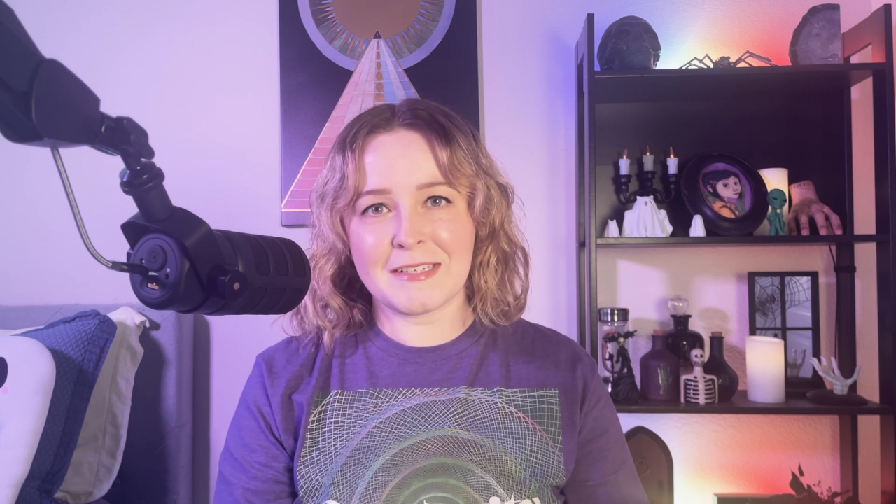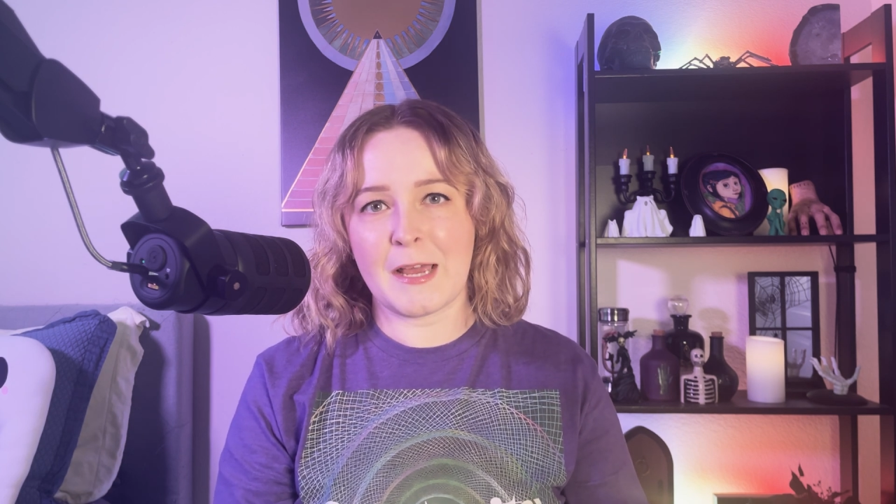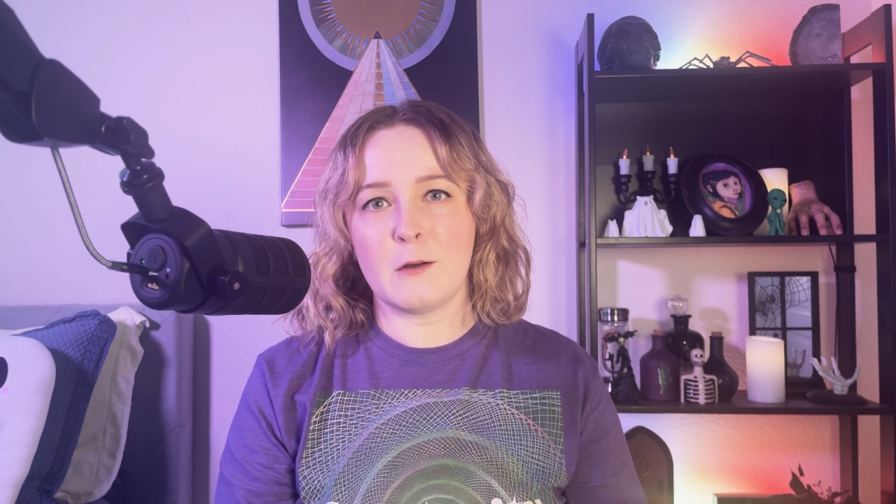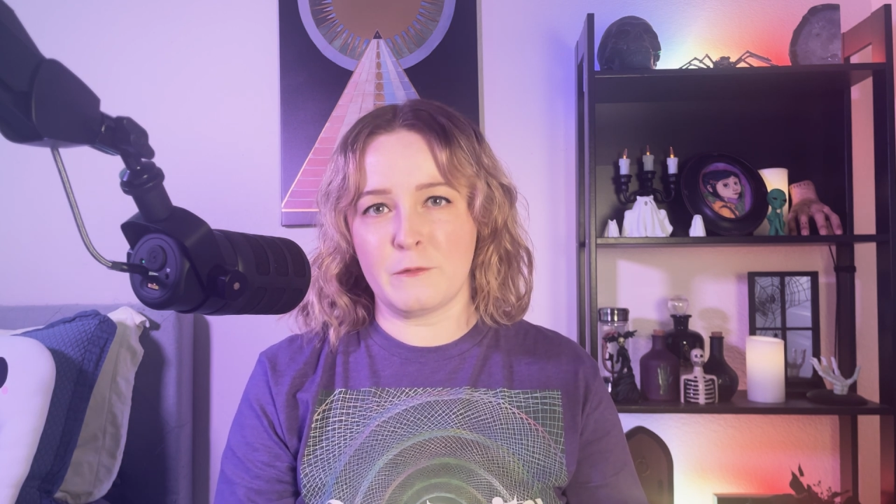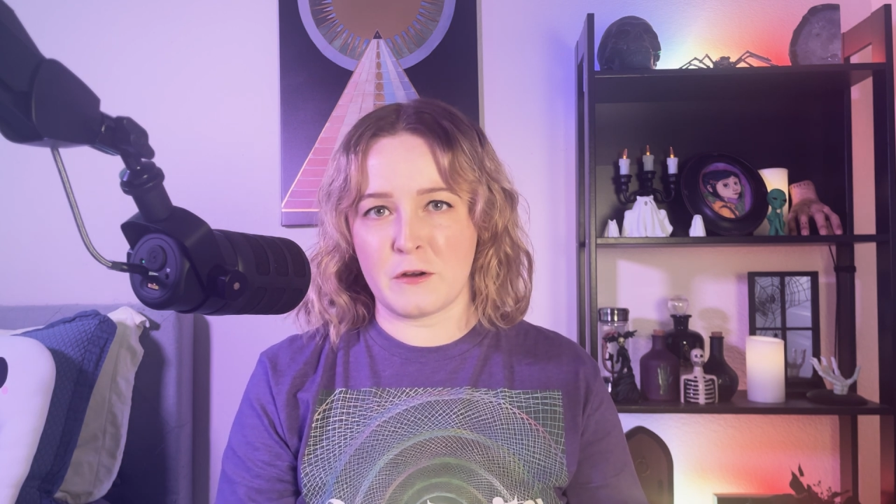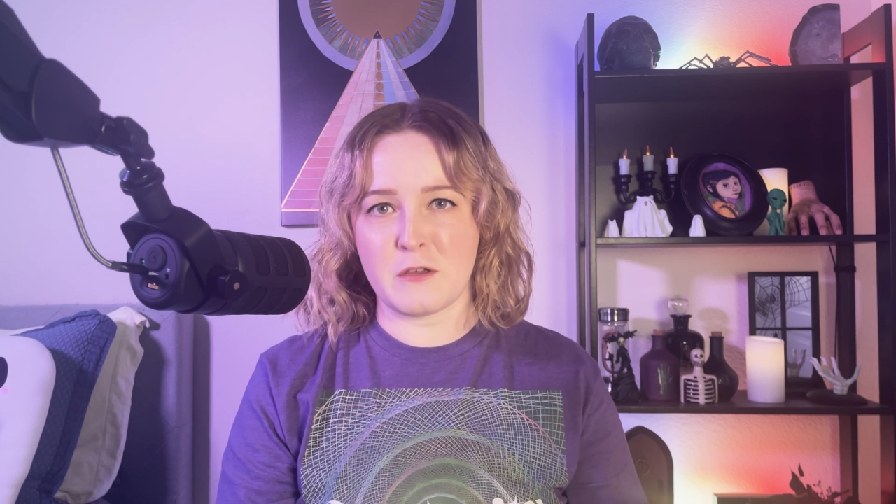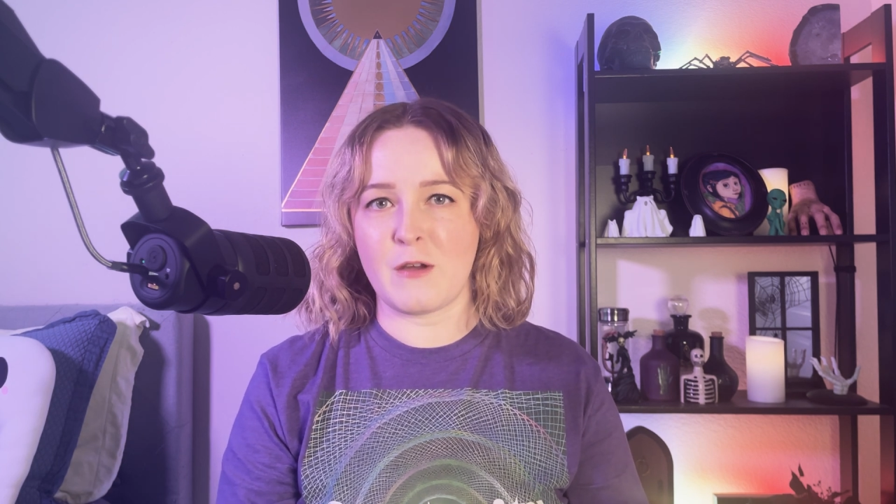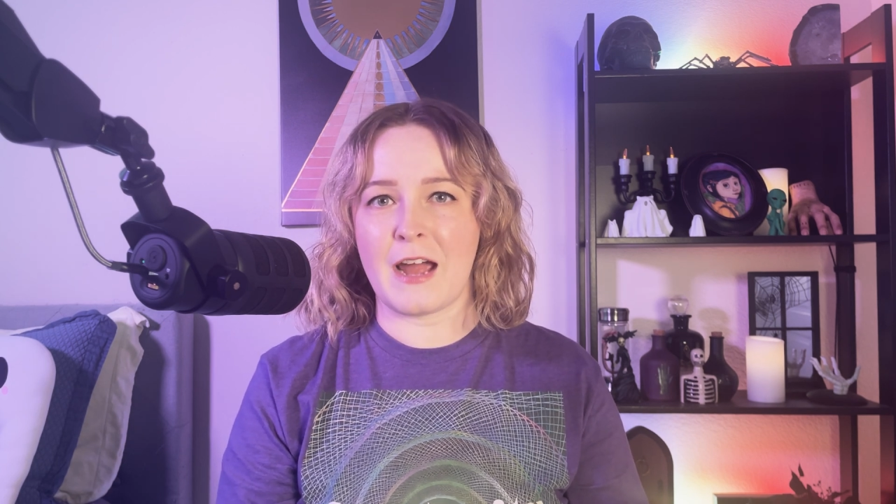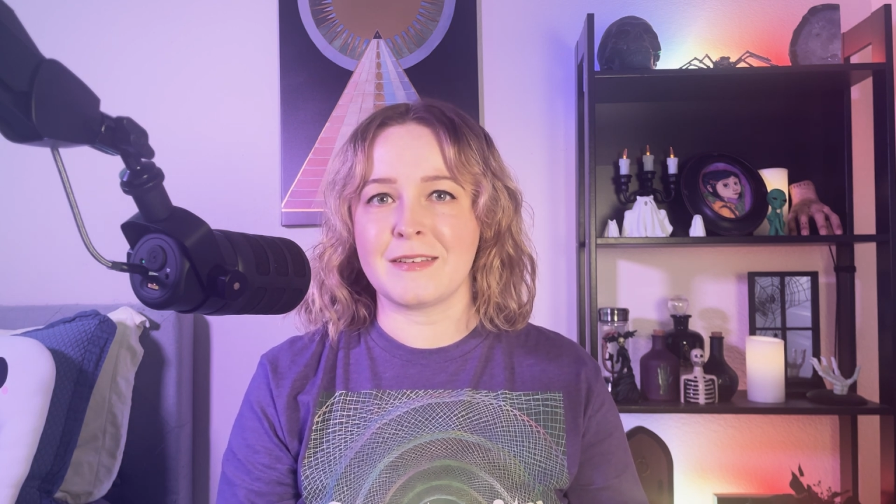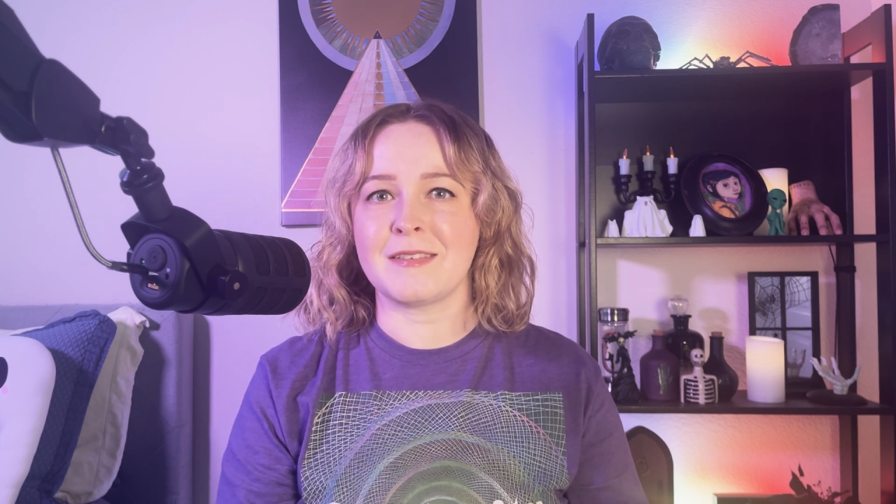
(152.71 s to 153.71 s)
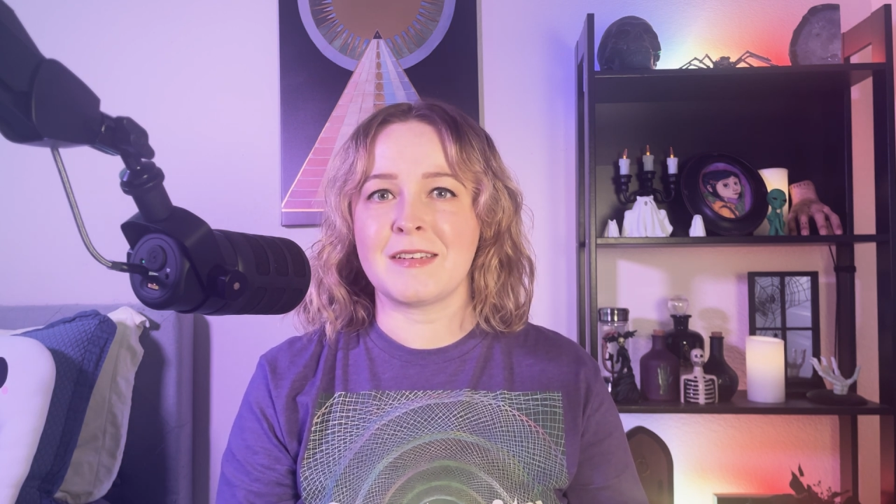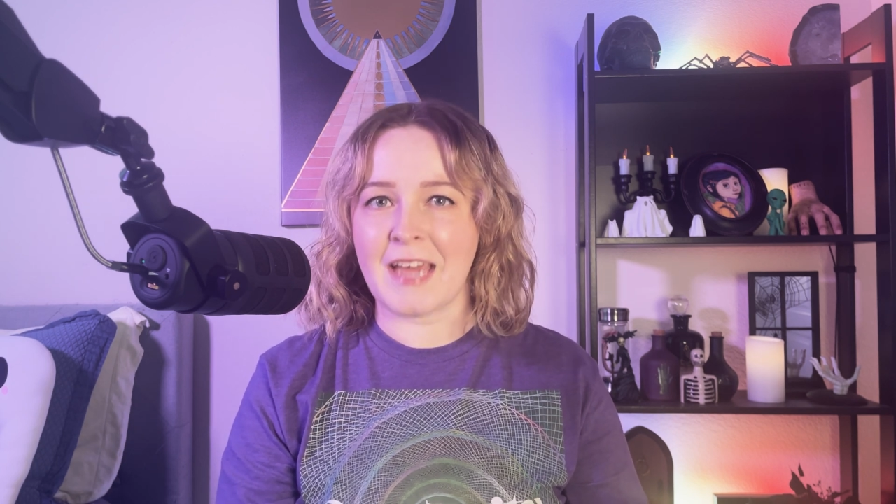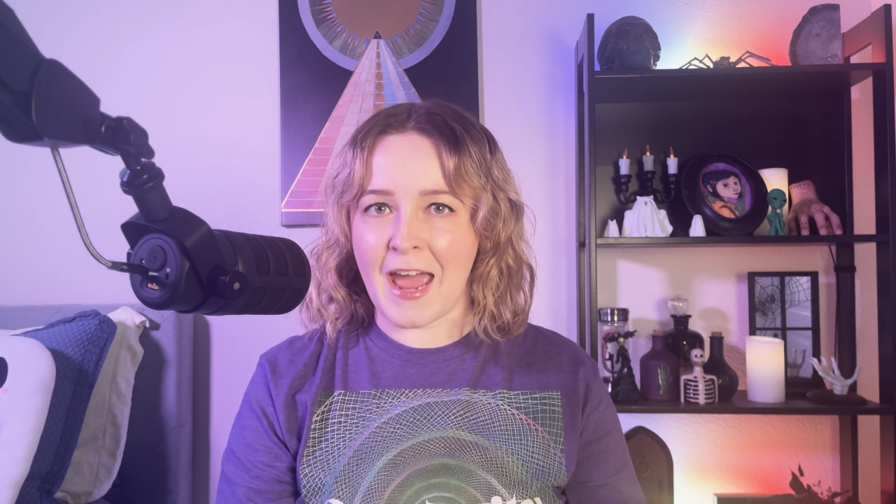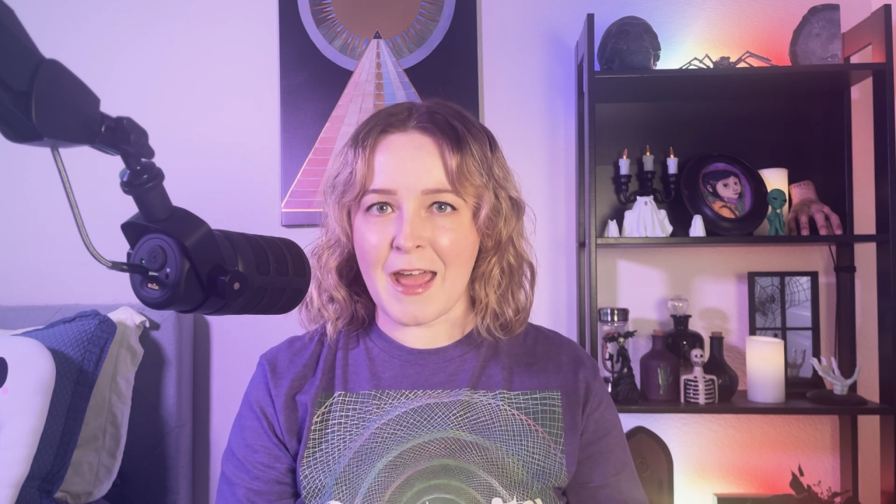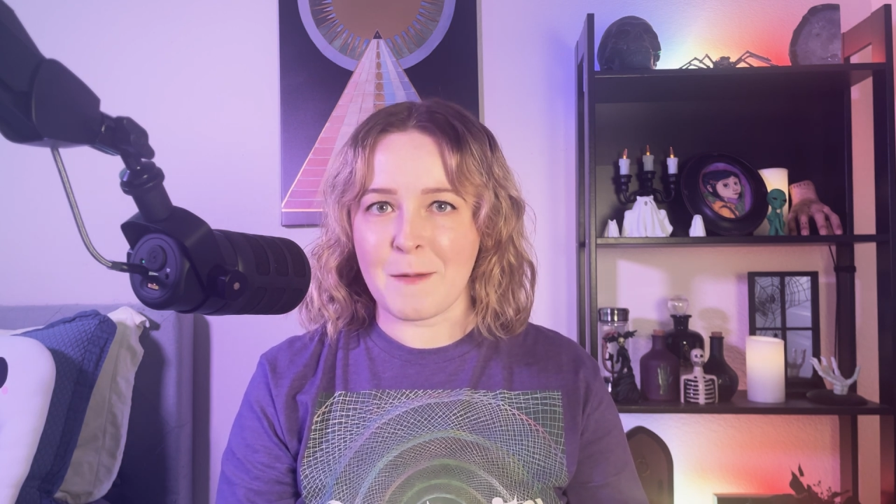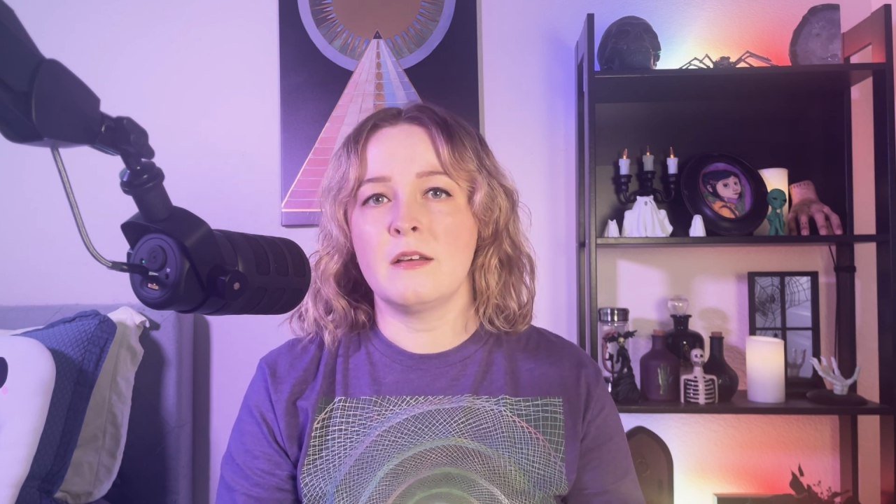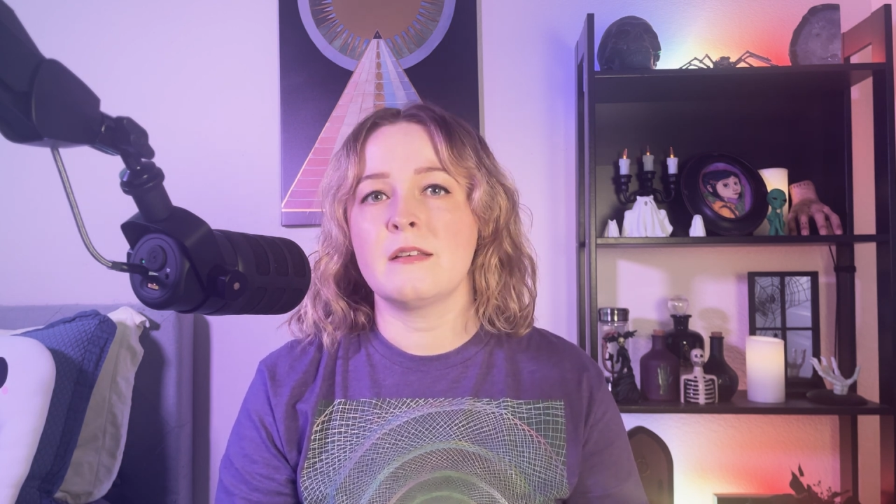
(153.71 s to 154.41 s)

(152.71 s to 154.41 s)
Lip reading: tale for you guys today.